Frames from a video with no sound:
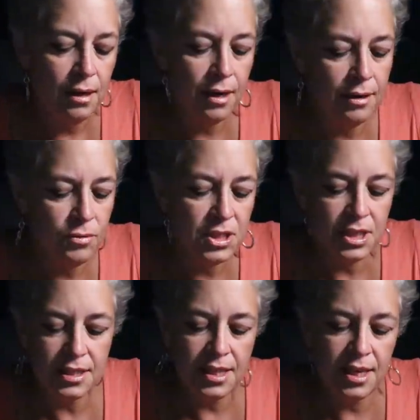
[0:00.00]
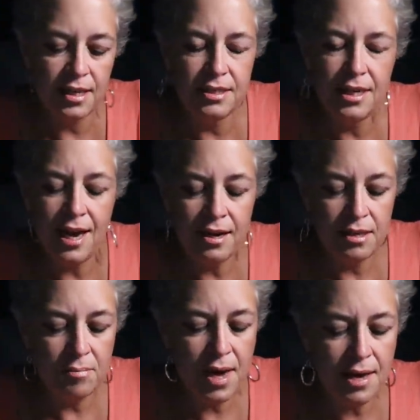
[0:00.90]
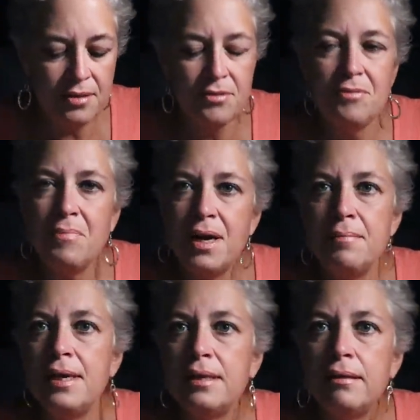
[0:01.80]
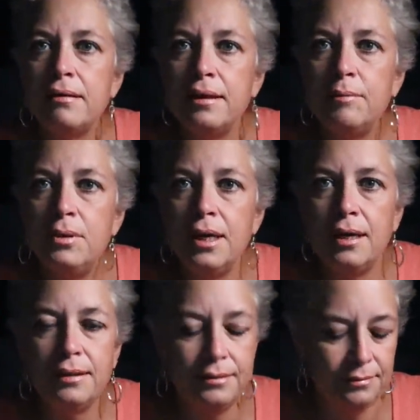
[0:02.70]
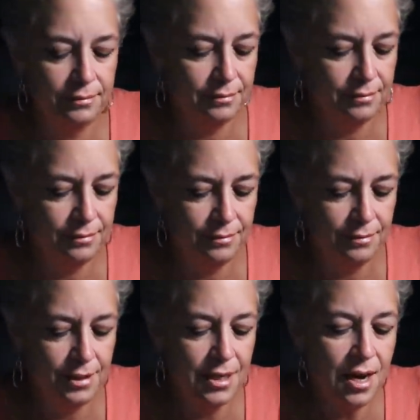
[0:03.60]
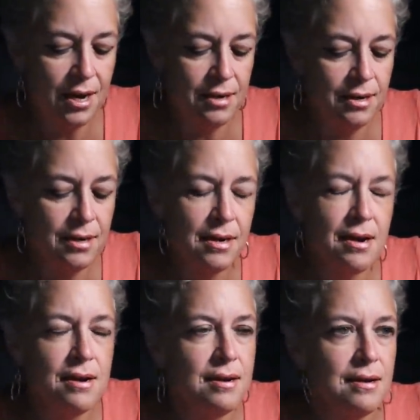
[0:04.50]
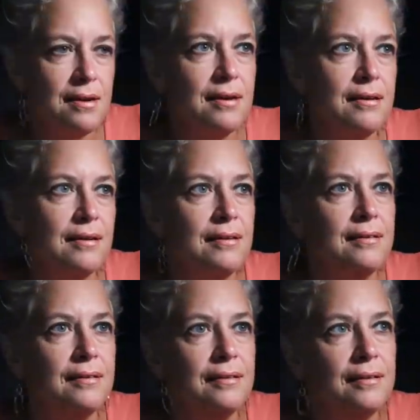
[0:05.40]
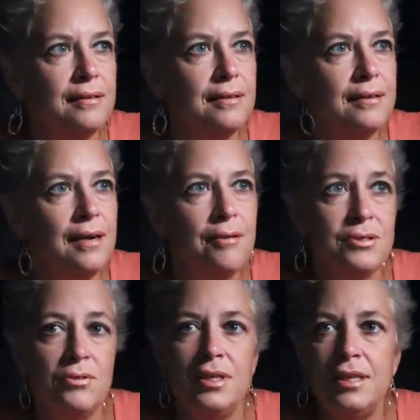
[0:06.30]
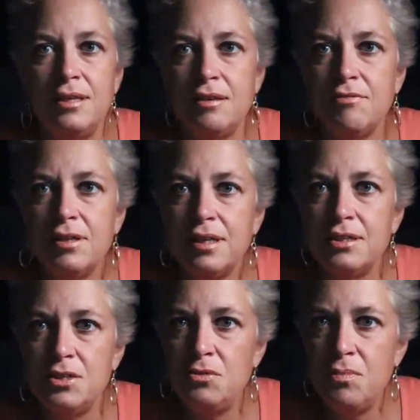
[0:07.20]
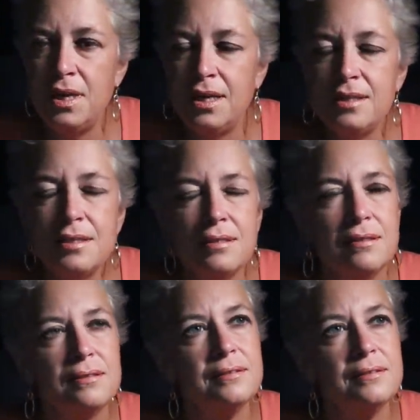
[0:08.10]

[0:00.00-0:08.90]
I was just kicked out of the bathroom by my little Libra daughter. I was only in there for like 2 minutes